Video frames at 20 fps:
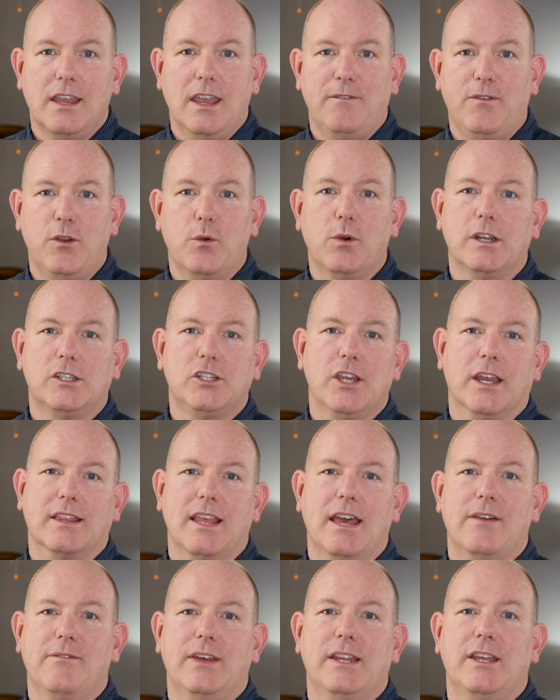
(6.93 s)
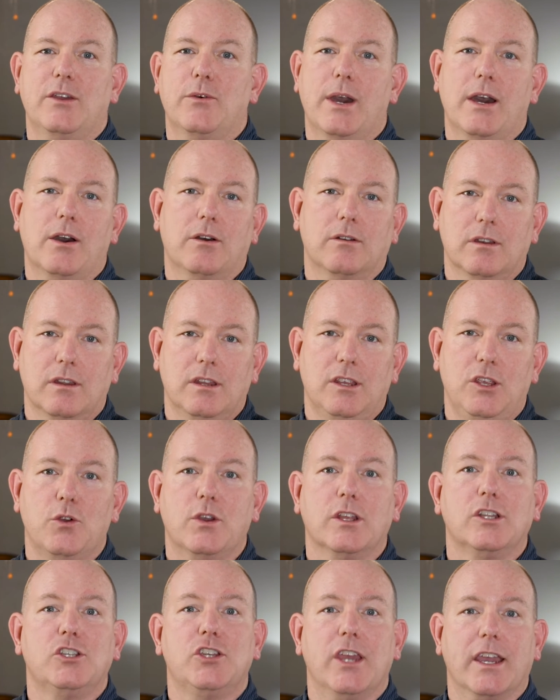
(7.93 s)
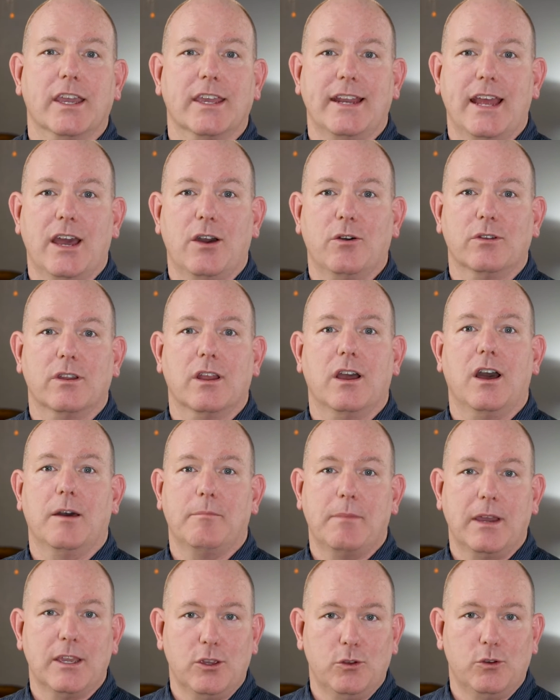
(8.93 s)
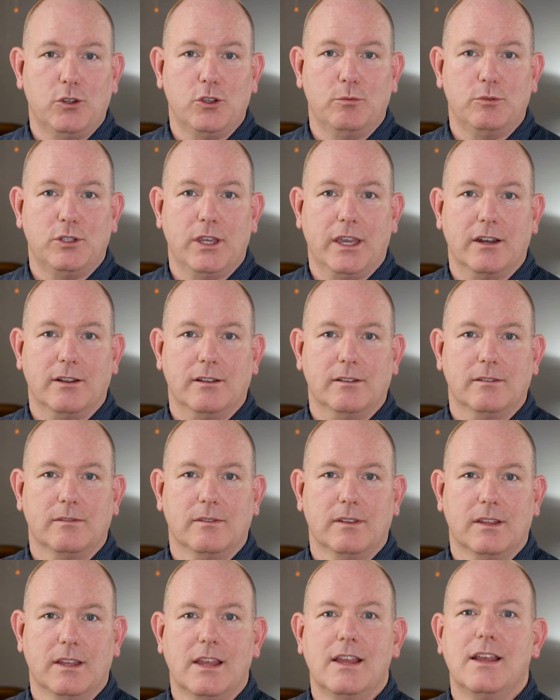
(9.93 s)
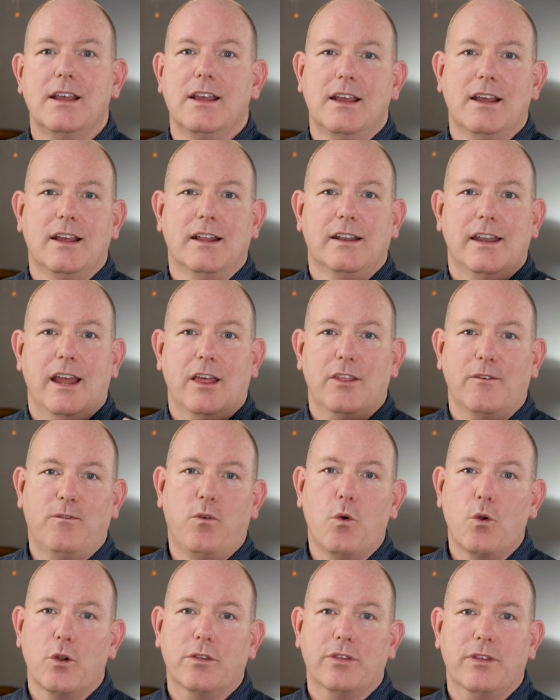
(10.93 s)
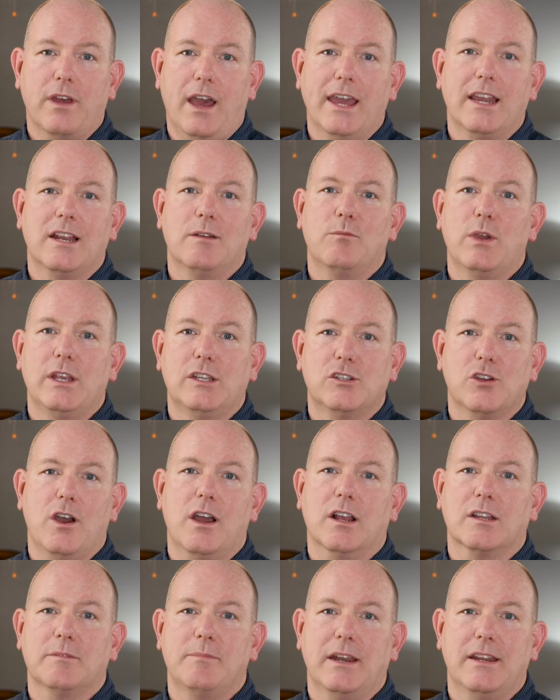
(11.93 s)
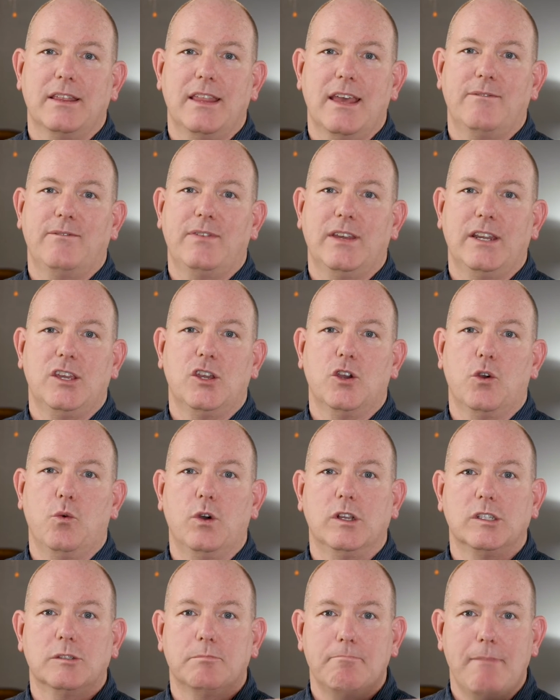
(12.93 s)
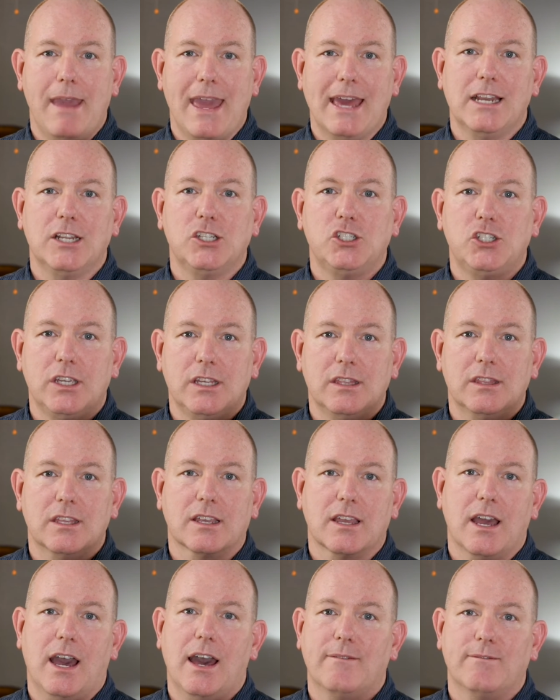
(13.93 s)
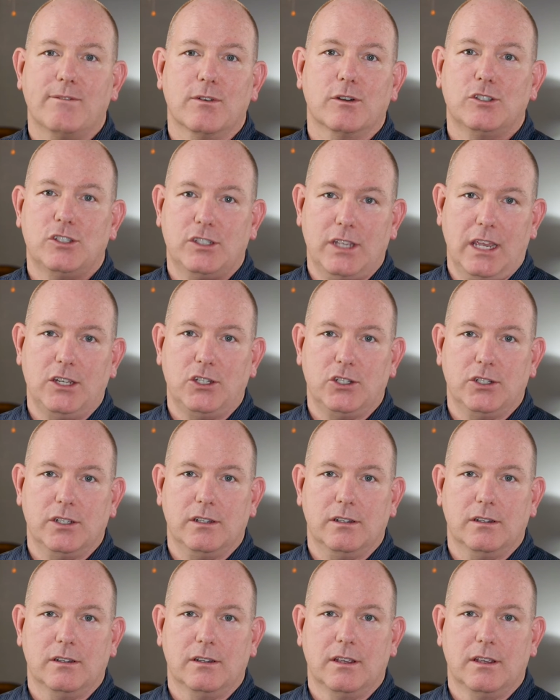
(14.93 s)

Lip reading: If you want to check that video out, you can check it out on my YouTube channel. Now, the 4th item we talked about in that video was managing the conversation.